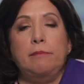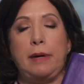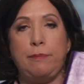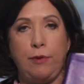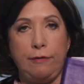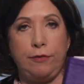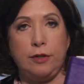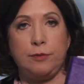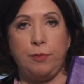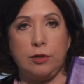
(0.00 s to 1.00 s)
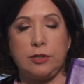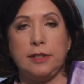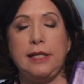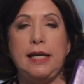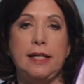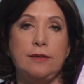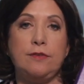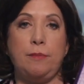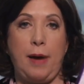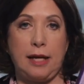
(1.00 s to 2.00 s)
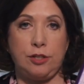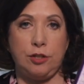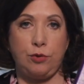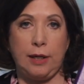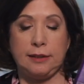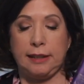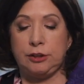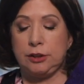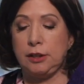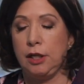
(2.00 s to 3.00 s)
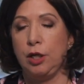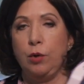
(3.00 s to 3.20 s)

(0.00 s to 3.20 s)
My preference personally is the Passion Translation,